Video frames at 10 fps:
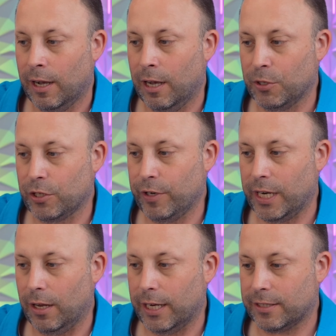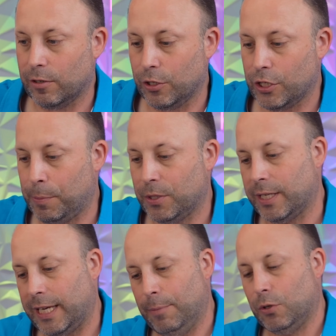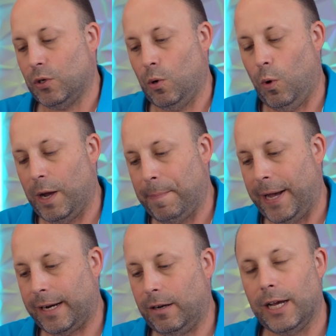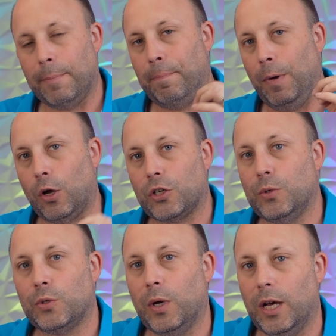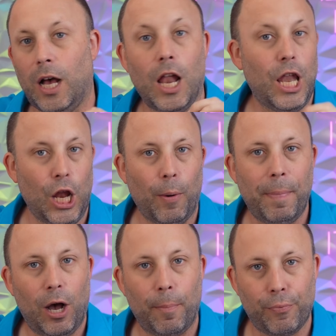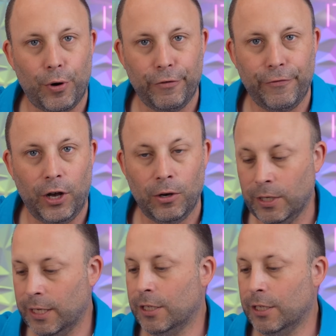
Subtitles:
which I really like. So it usually puts the keyboard to a white backlight and locks you into a lower power profile.